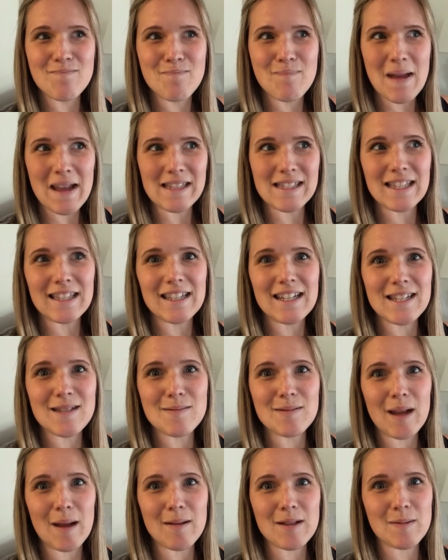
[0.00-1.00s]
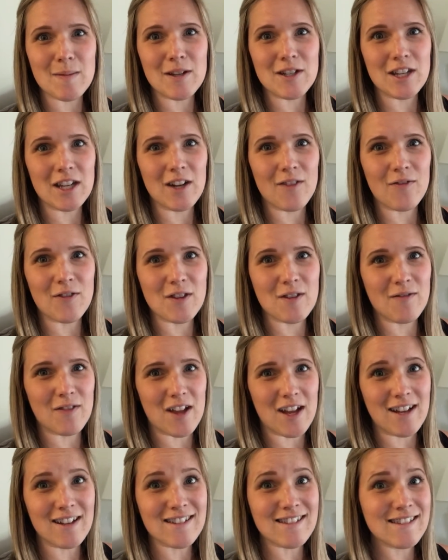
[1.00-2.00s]
basically subscribes to my channel for the
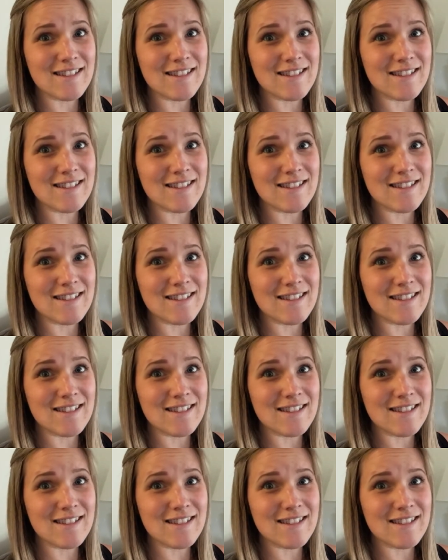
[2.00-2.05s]
vlogs?